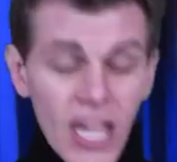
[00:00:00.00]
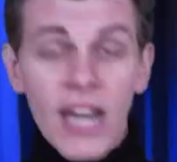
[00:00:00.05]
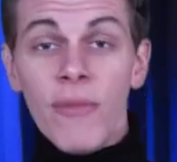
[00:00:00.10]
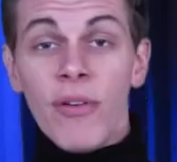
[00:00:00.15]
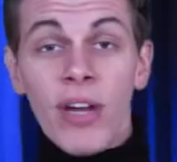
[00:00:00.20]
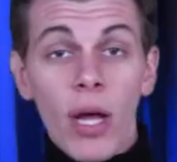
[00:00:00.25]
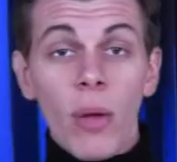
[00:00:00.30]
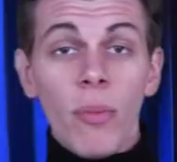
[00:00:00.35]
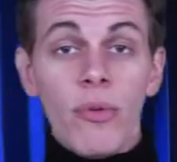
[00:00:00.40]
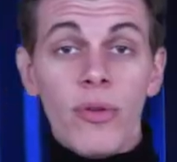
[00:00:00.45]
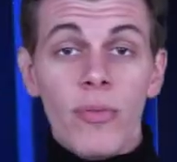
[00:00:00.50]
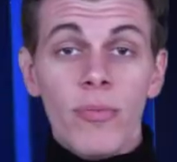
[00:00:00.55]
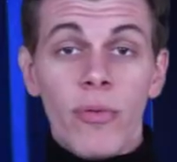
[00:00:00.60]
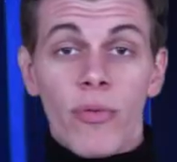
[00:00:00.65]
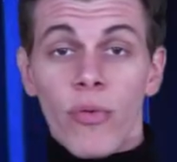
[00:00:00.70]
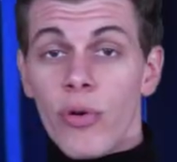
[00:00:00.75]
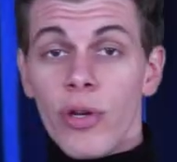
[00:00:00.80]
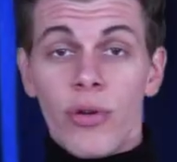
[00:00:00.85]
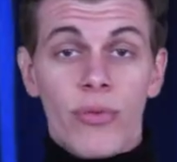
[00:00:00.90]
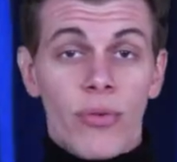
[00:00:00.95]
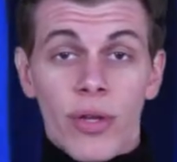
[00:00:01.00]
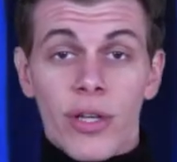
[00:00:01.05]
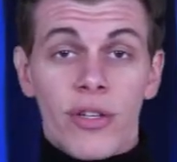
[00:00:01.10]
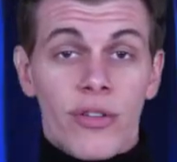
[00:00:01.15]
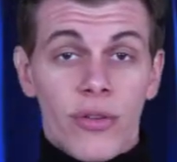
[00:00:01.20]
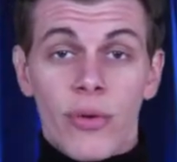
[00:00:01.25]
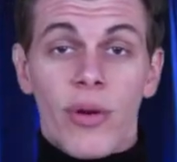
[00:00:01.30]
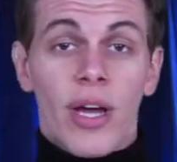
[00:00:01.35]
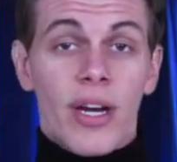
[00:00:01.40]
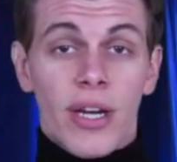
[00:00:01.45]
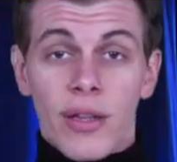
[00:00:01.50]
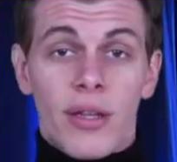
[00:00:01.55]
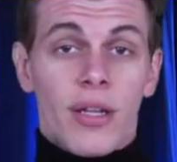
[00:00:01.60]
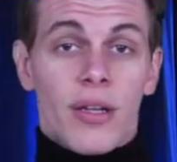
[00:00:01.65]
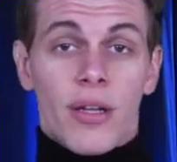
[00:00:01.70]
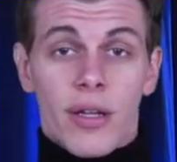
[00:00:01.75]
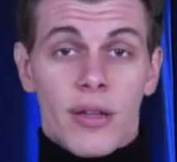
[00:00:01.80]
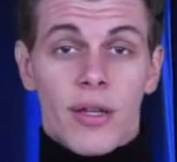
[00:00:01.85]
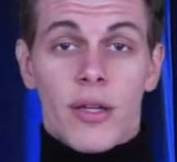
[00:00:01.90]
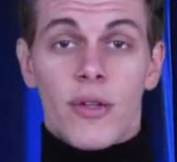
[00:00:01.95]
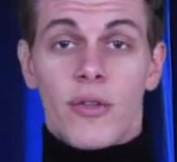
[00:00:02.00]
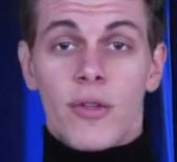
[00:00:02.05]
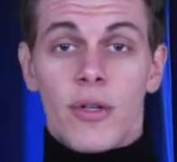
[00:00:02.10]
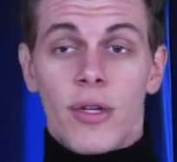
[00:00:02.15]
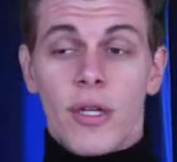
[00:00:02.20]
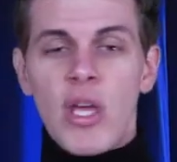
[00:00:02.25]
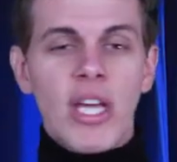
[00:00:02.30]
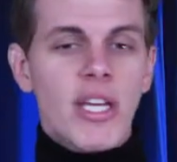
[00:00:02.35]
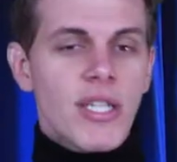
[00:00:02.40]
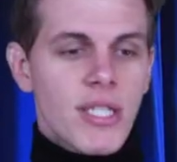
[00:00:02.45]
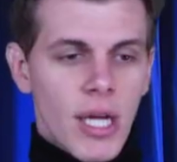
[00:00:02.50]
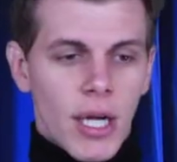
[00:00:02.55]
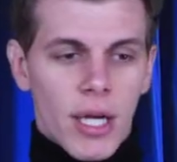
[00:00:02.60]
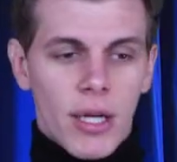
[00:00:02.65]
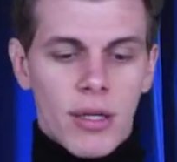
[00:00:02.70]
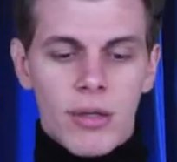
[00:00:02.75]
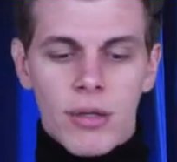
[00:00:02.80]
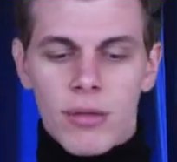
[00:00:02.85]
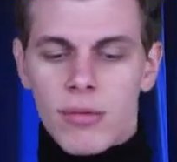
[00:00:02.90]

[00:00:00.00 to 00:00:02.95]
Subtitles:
if it helps, before you really do anything like this, take a second,